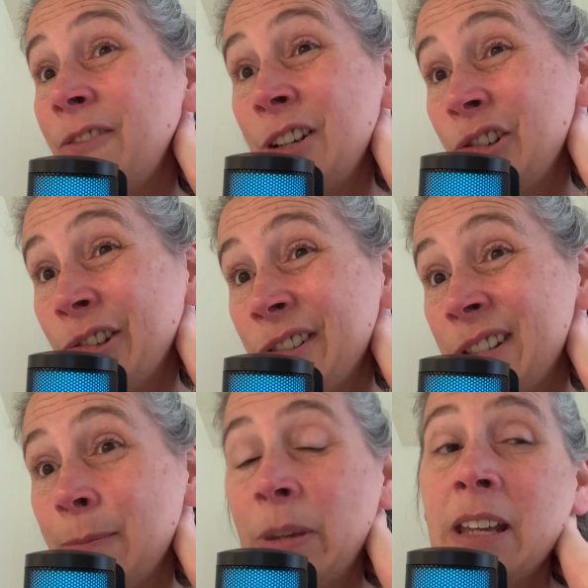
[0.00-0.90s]

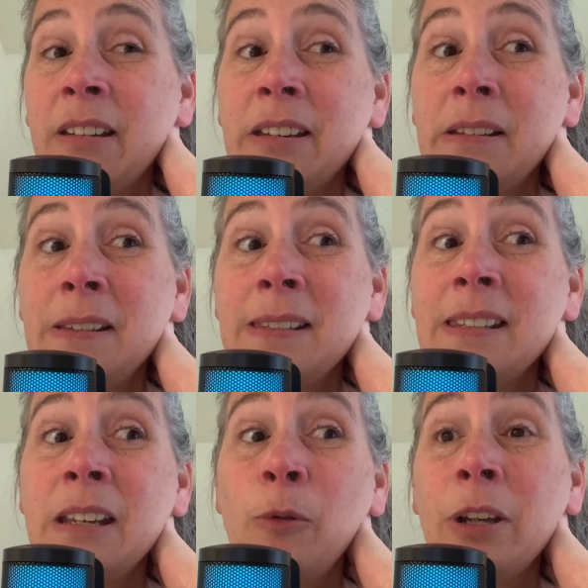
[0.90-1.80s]
officials, because
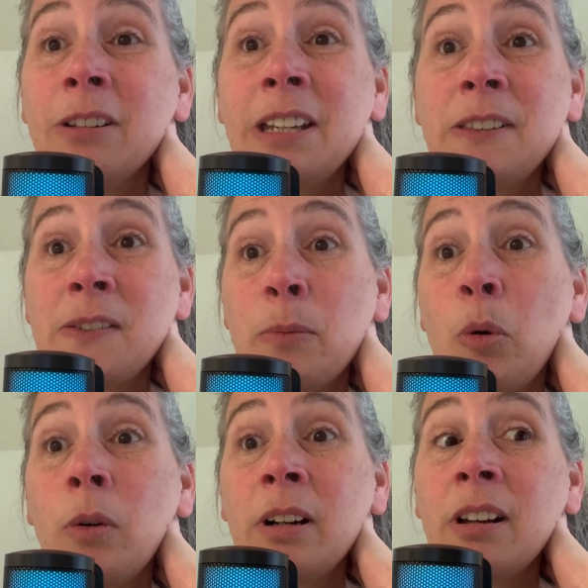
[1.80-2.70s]
if we could get the
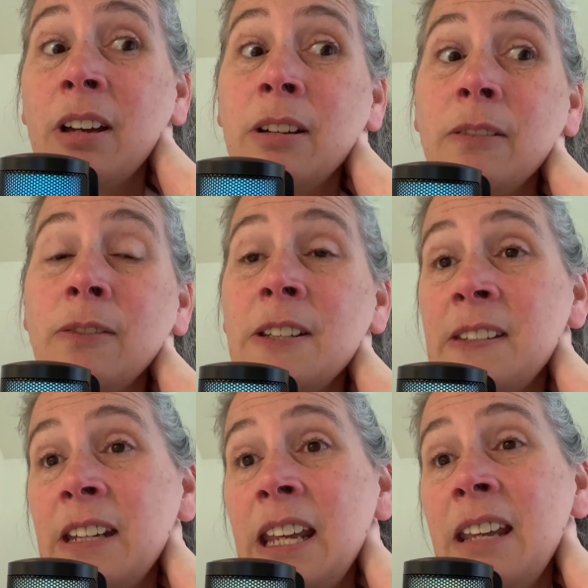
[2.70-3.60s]
support of the
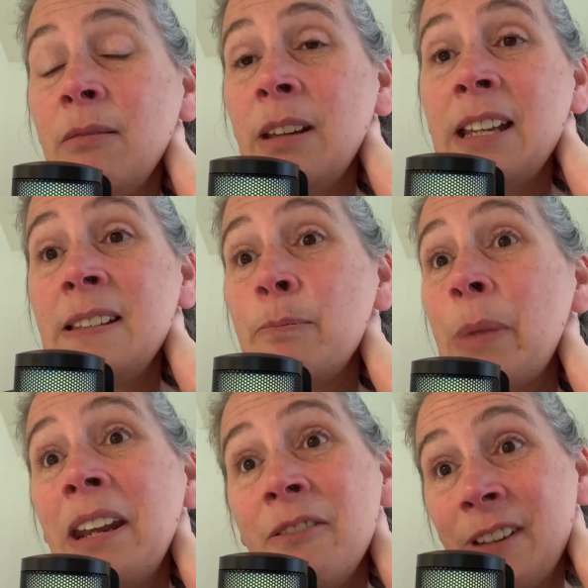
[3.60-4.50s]
city, it
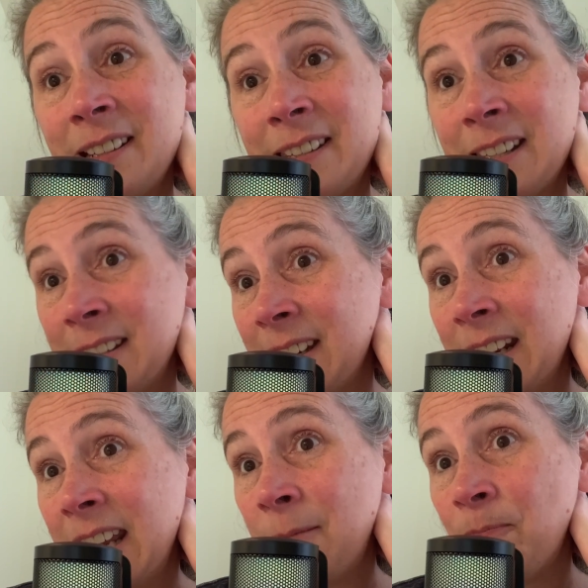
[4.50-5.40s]
benefits the
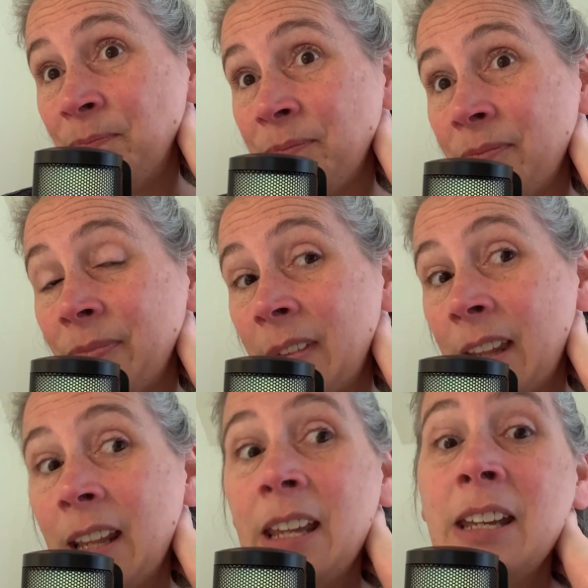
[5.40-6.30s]
city.
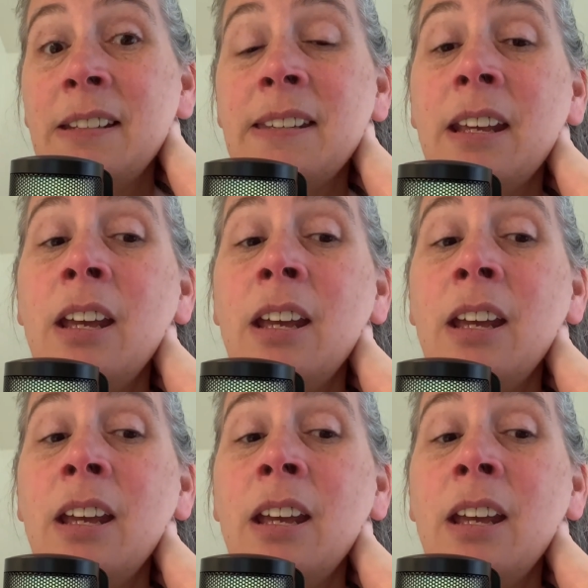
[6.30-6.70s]
It